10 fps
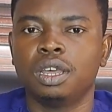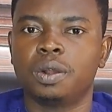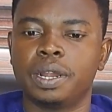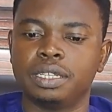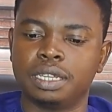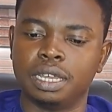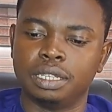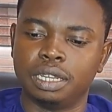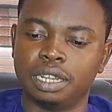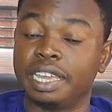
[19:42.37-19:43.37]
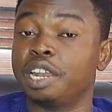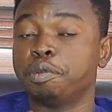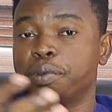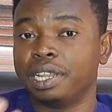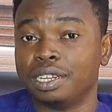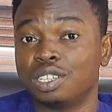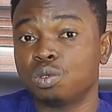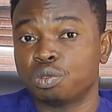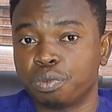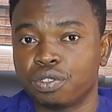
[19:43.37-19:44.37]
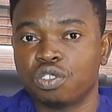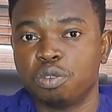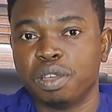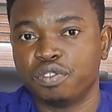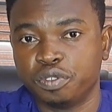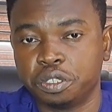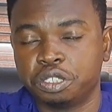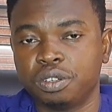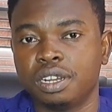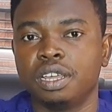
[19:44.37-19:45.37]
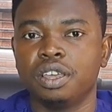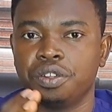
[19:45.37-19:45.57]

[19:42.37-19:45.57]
All right, and then again, remember that this was brought to you by Fortreal